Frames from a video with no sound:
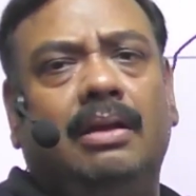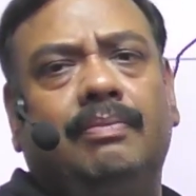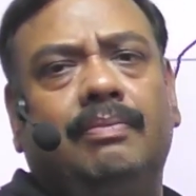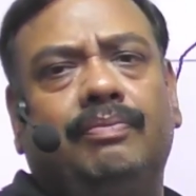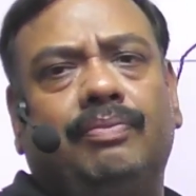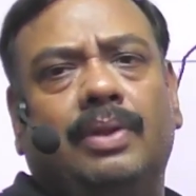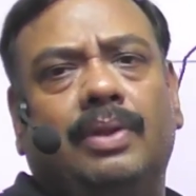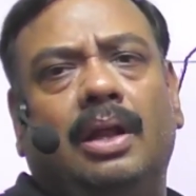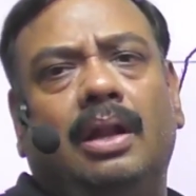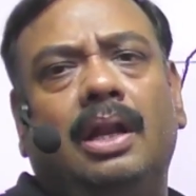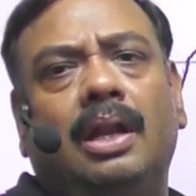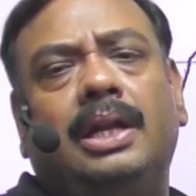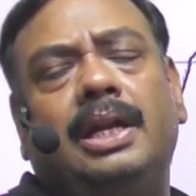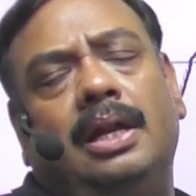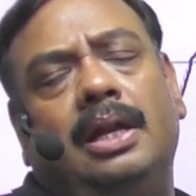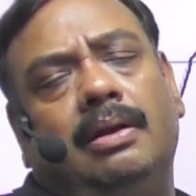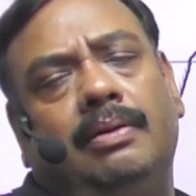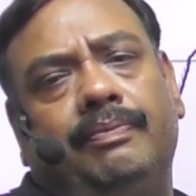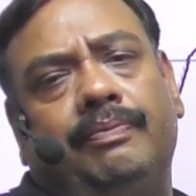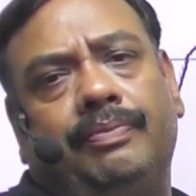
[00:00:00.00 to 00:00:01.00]
little,
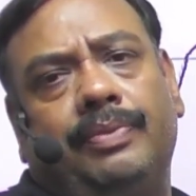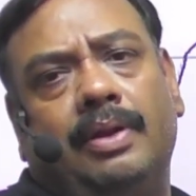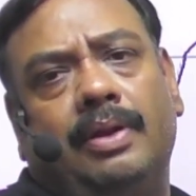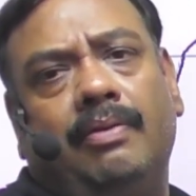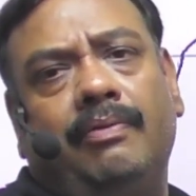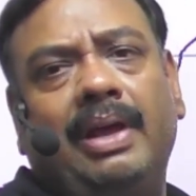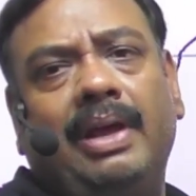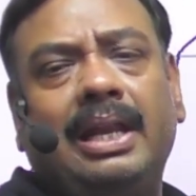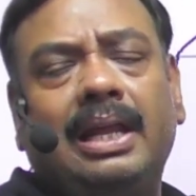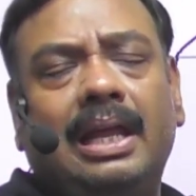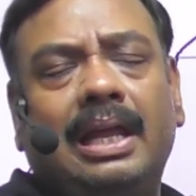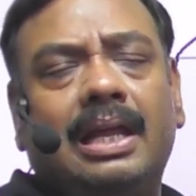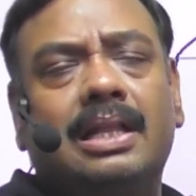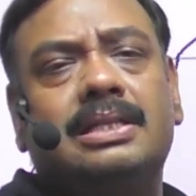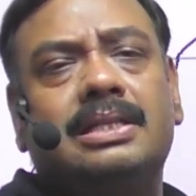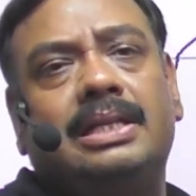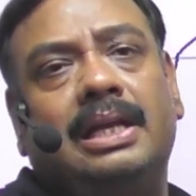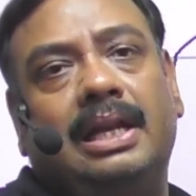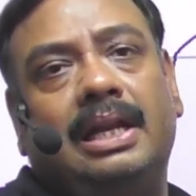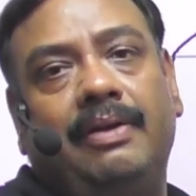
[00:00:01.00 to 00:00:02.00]
very
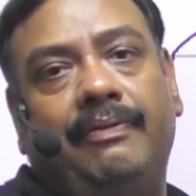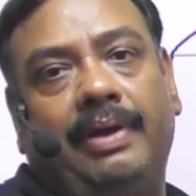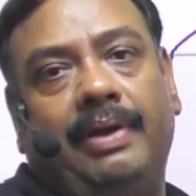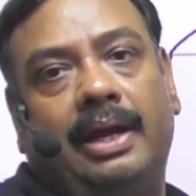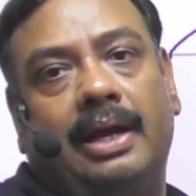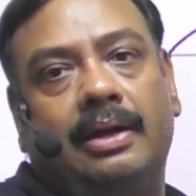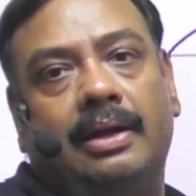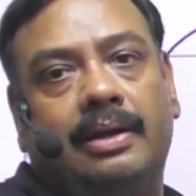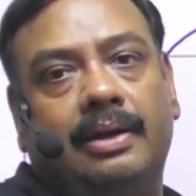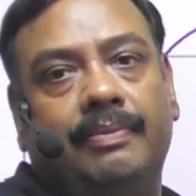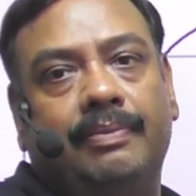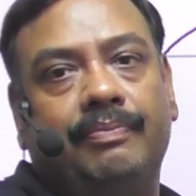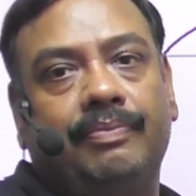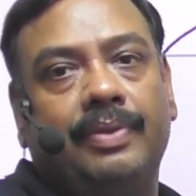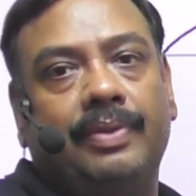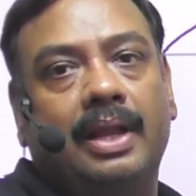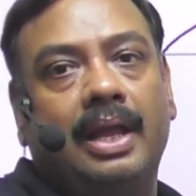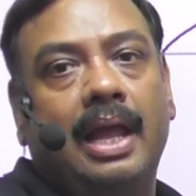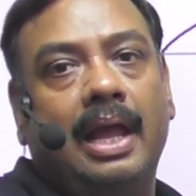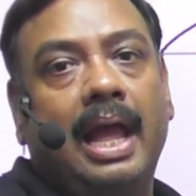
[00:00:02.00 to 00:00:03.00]
insignificant.
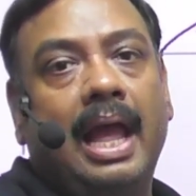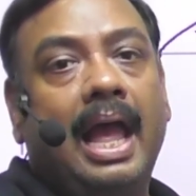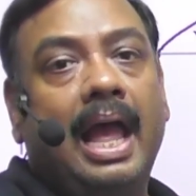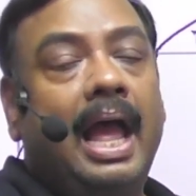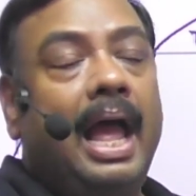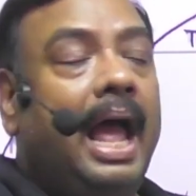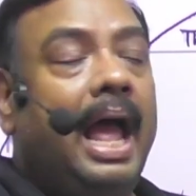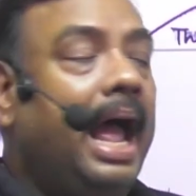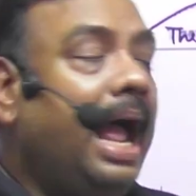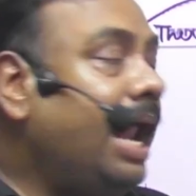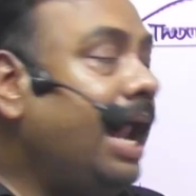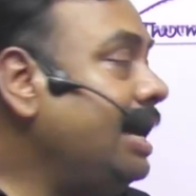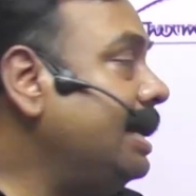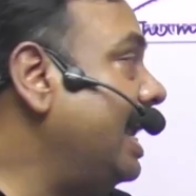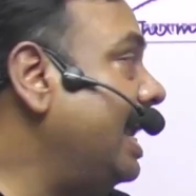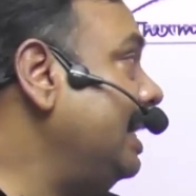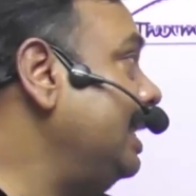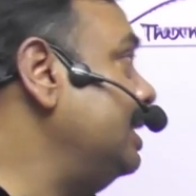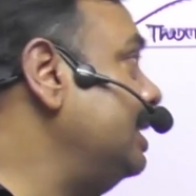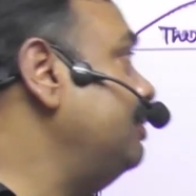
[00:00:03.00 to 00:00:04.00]
And that
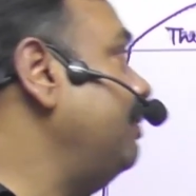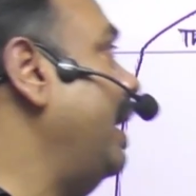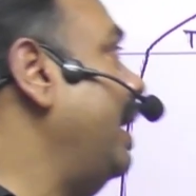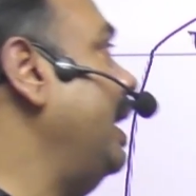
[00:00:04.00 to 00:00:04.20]
is why